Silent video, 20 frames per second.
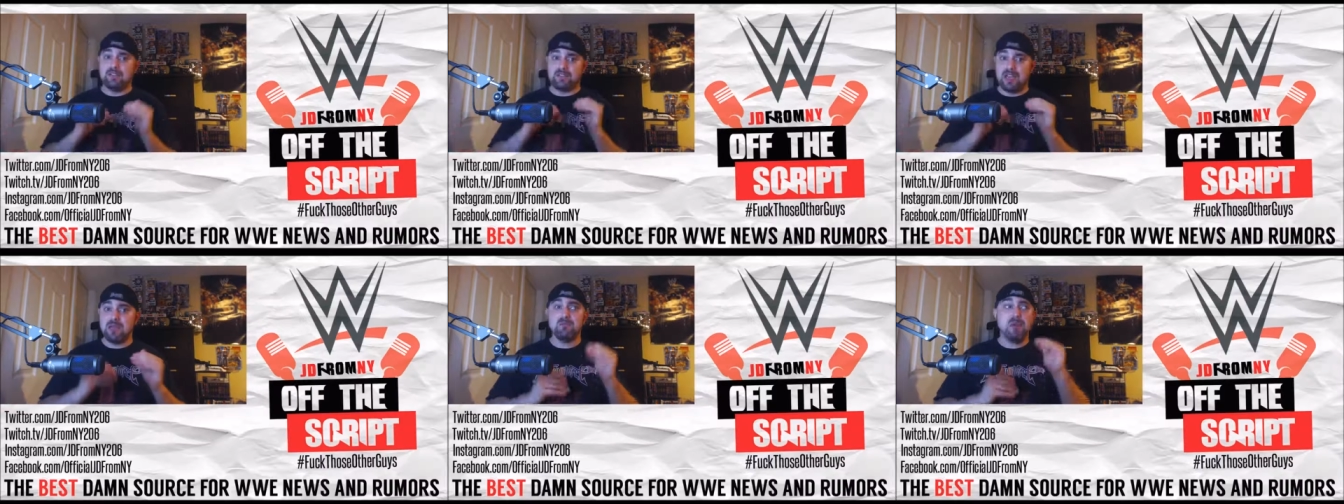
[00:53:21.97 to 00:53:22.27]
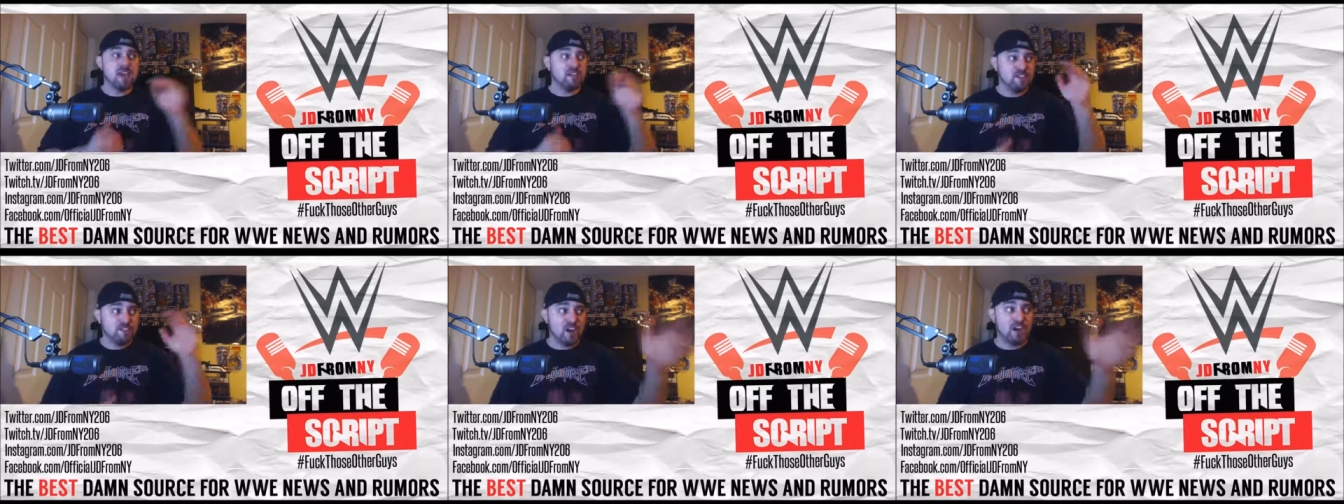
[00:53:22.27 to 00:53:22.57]
If
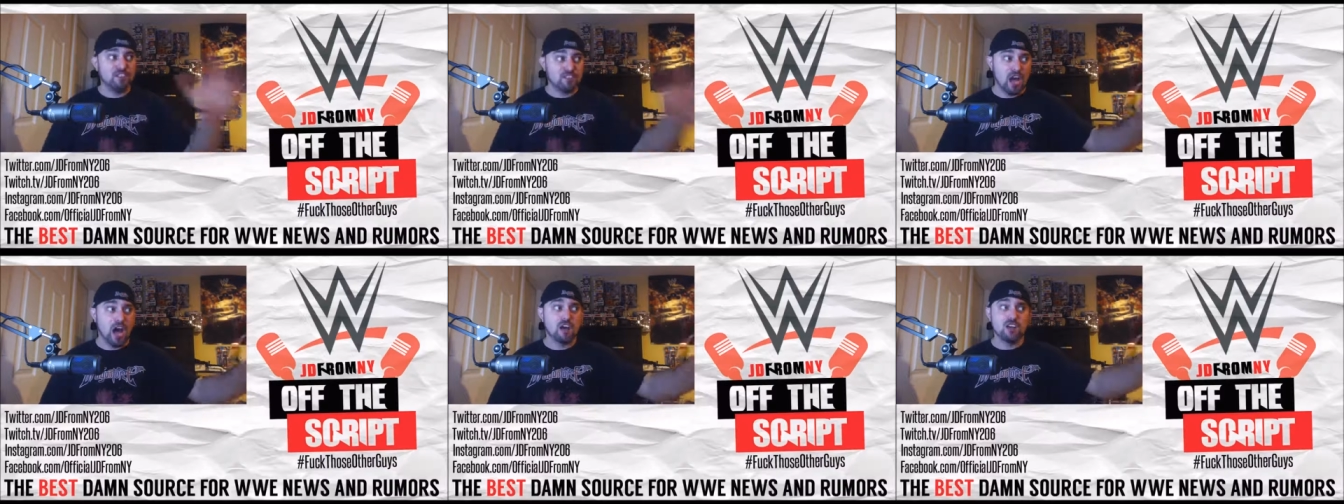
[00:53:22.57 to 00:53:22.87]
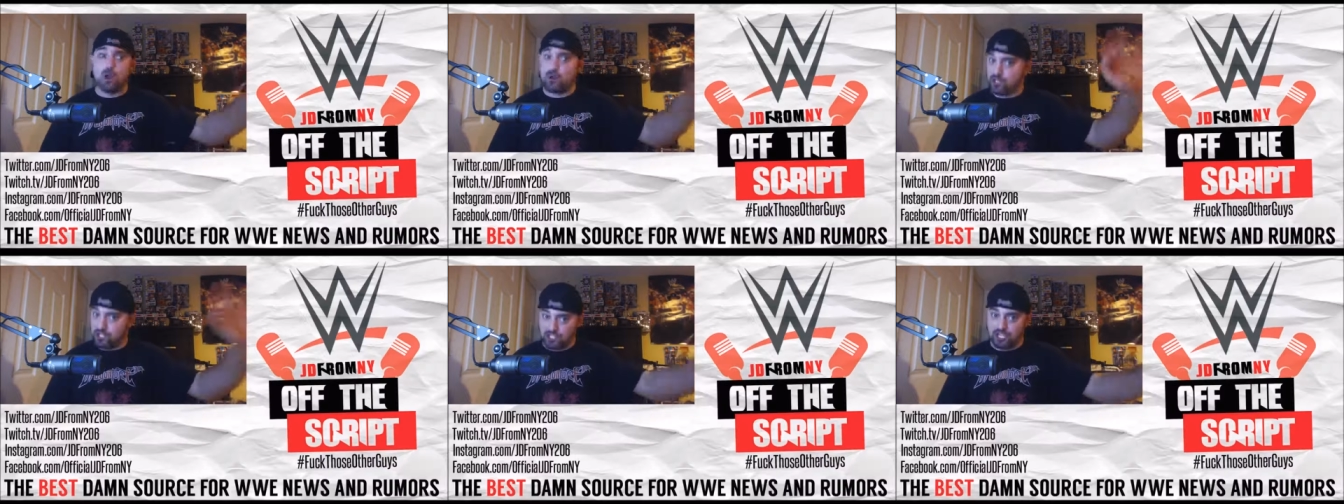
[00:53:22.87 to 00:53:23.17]
they make
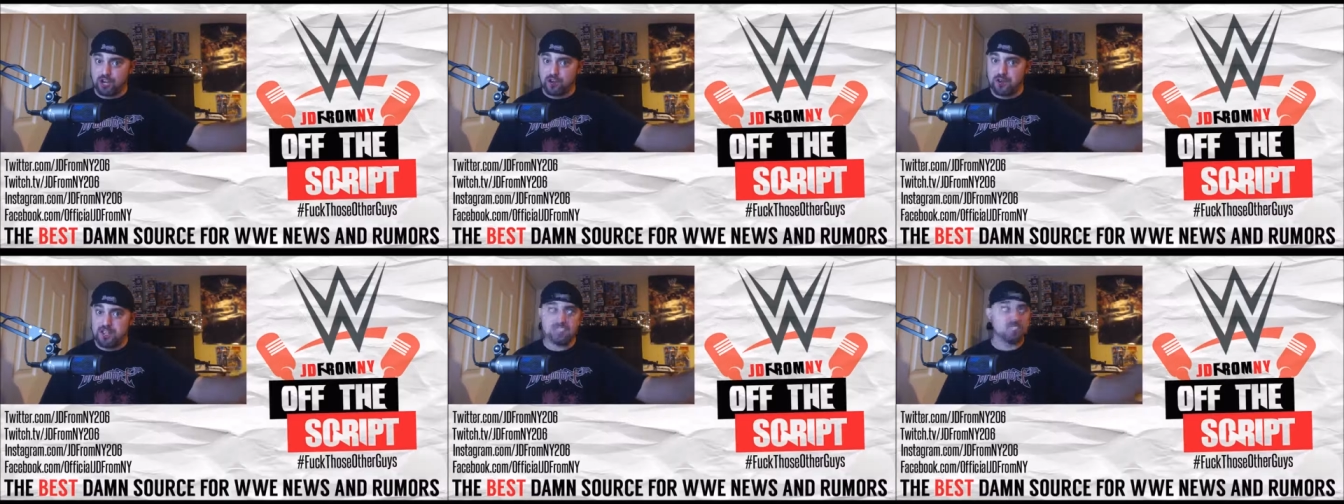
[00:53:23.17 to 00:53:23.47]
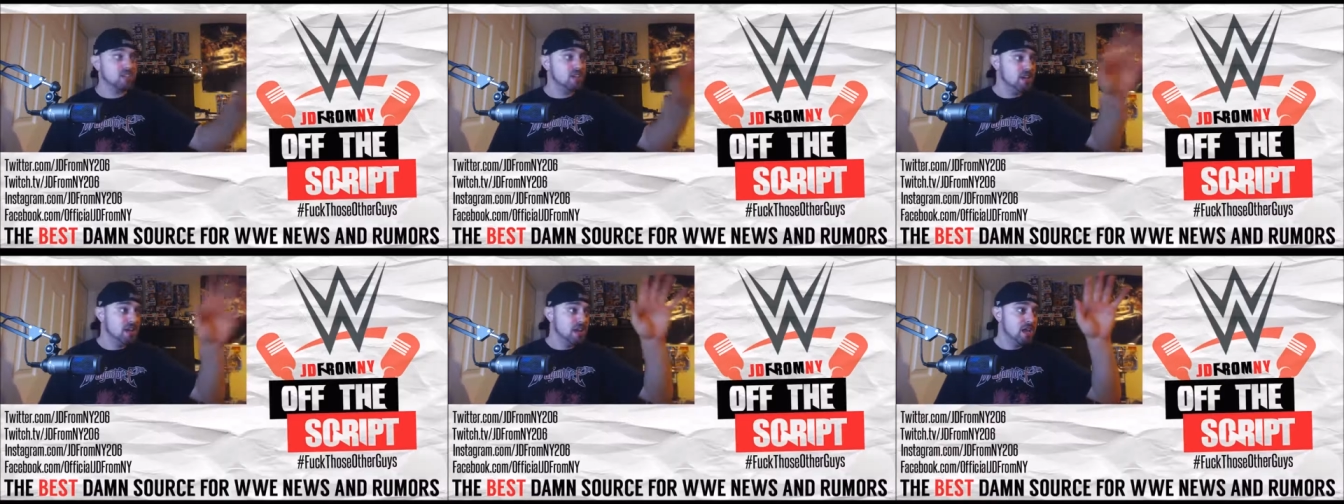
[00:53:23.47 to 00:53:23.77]
Fandango
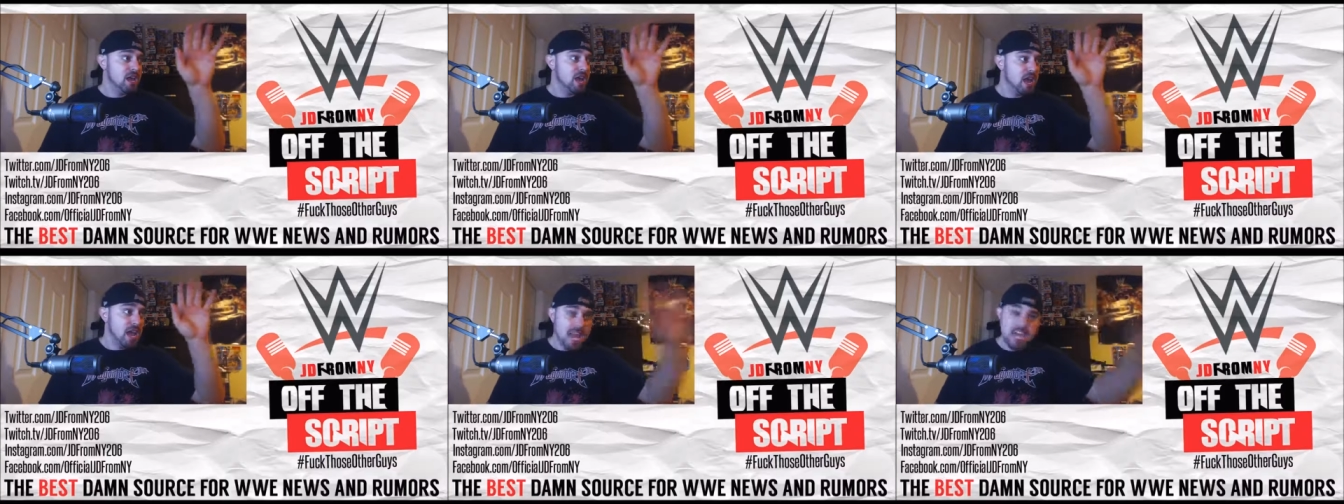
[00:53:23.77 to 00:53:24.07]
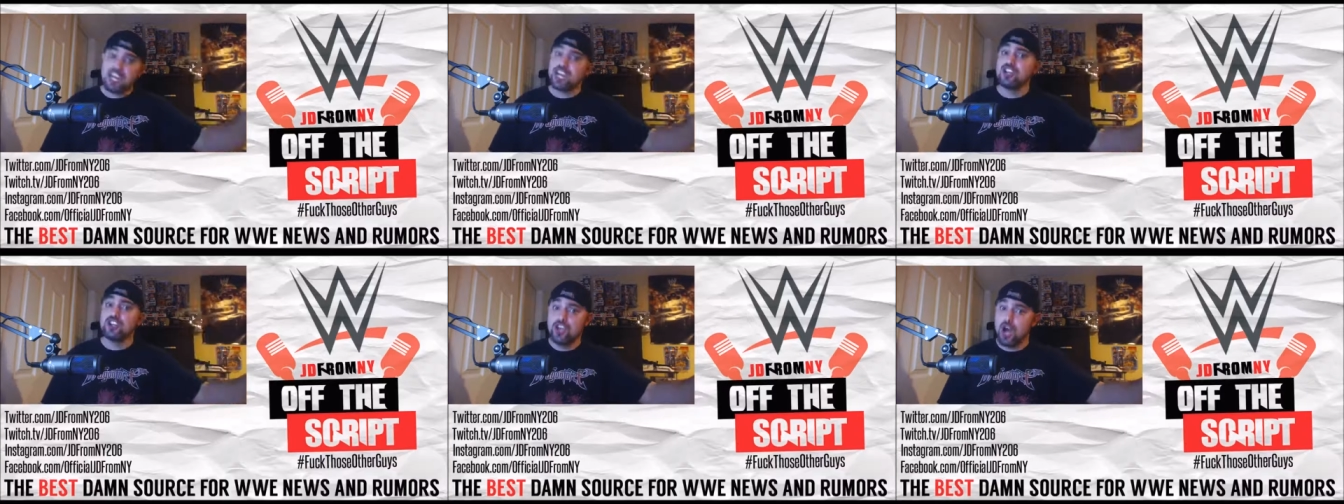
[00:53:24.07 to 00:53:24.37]
serious,
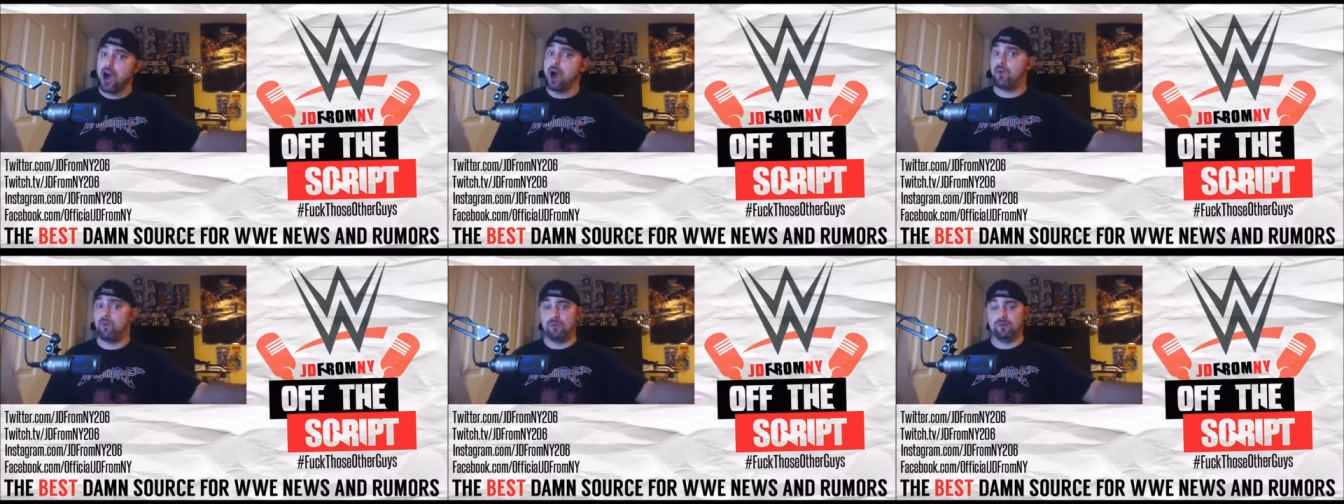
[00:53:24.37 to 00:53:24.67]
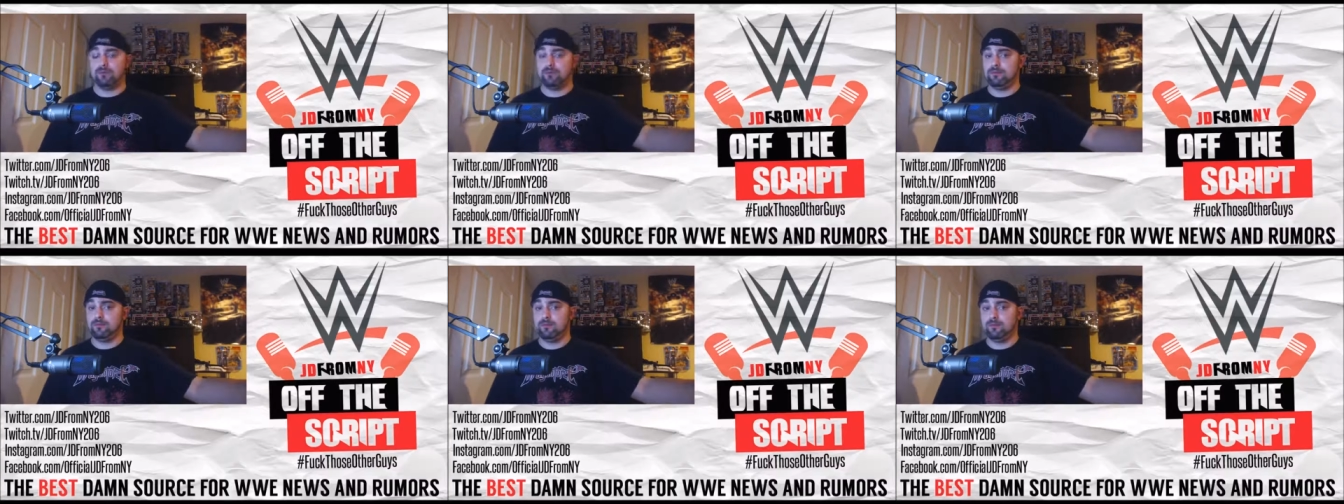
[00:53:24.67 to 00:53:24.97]
he can
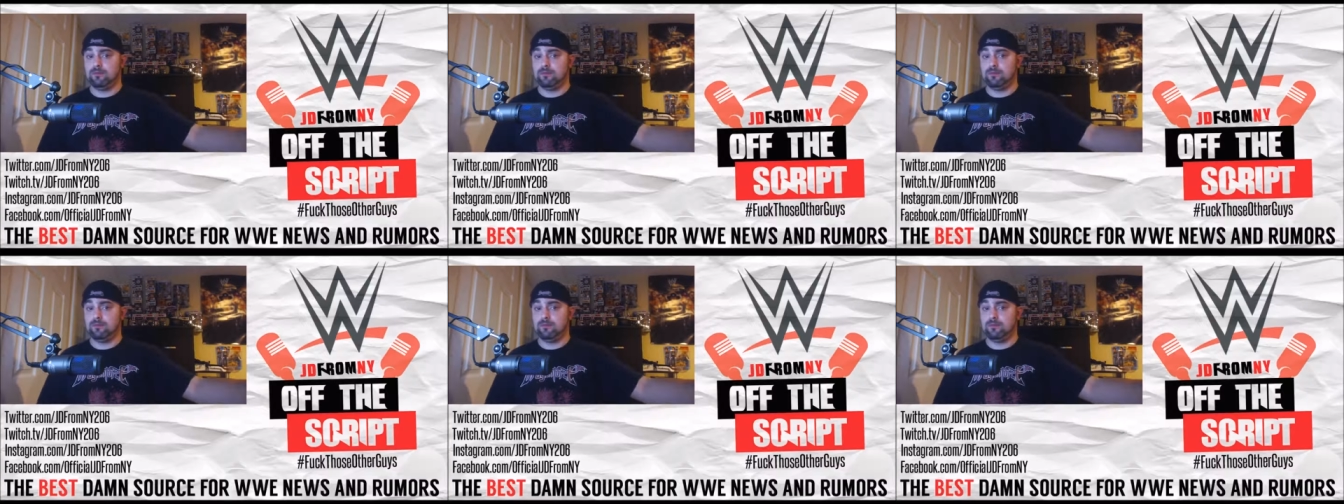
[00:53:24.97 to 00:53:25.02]
go.